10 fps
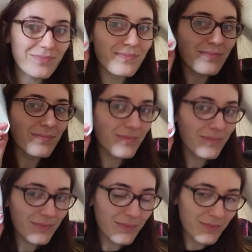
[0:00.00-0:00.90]
a bit
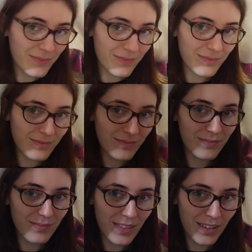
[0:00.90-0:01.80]
wide and needed a more
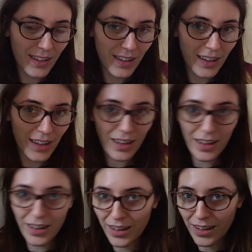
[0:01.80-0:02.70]
graceful
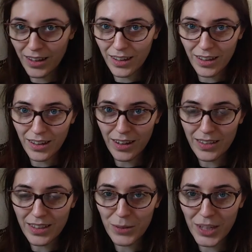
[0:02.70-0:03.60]
curve, so I played
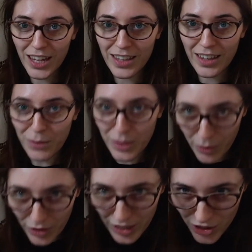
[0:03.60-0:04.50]
around until I
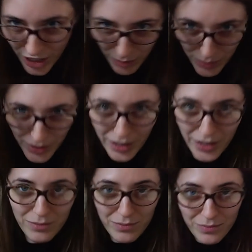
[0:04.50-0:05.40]
was happy with the pattern
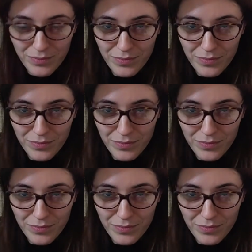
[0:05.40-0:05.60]
shape.